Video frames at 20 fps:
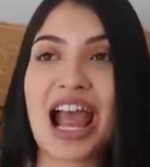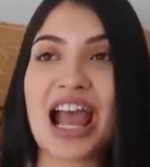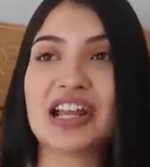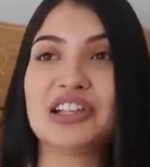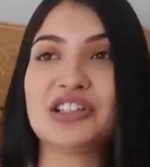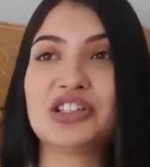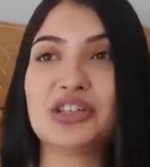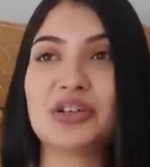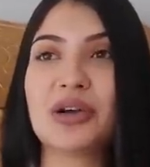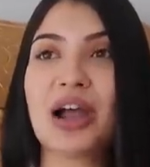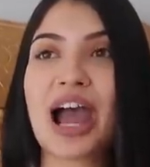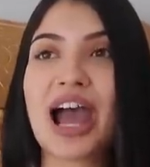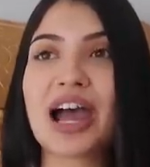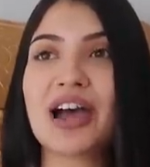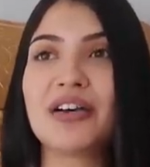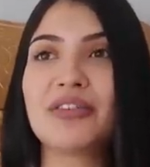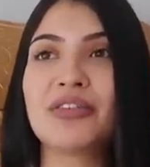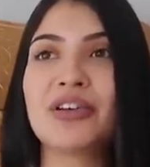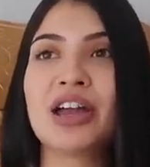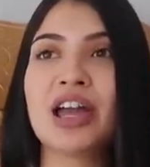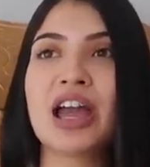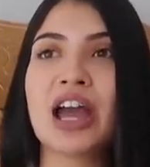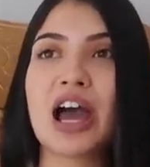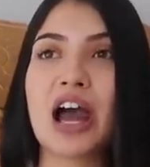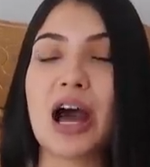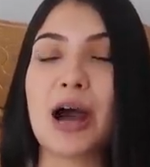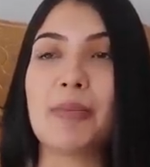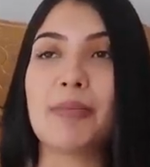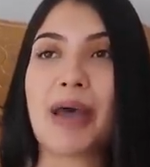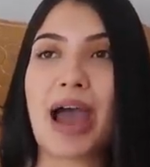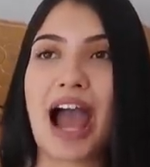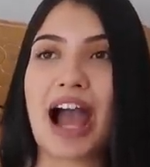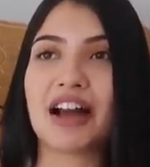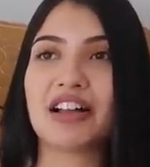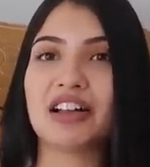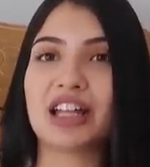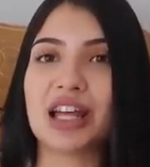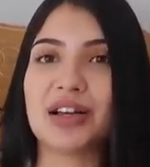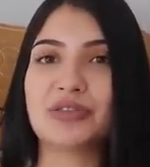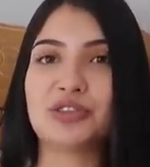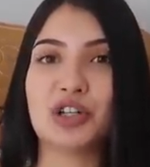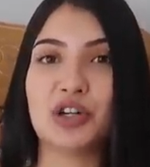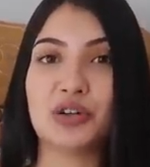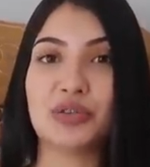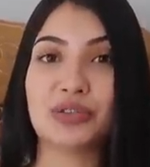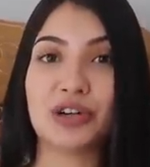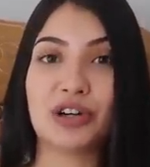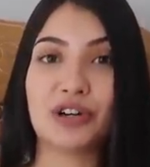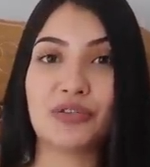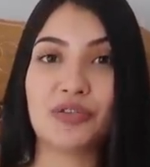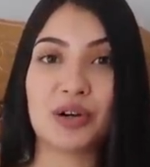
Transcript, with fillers: I do have a pack left over